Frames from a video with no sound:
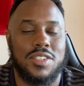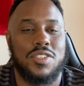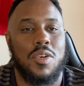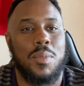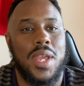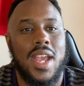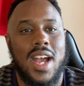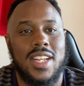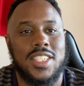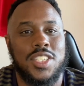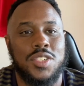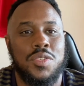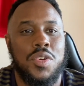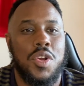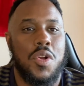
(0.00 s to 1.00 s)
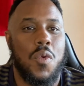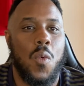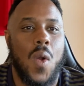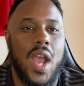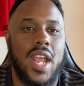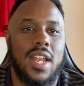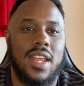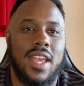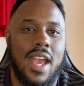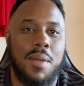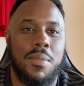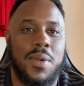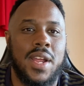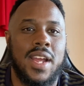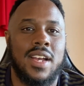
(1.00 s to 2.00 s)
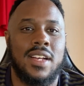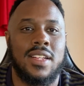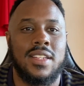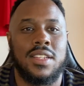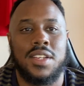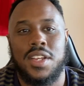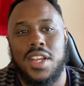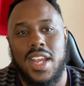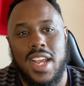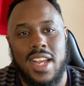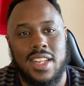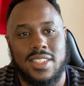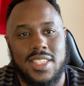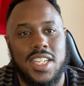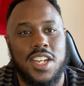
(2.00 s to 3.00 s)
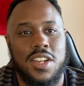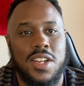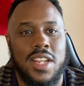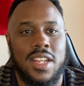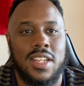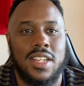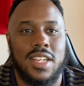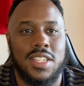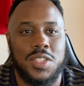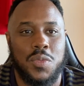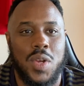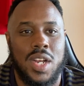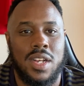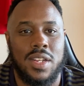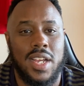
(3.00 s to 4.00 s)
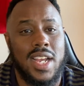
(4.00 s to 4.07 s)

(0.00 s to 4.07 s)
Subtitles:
Tomiyasu, White, Gabriel, and Tierney as well.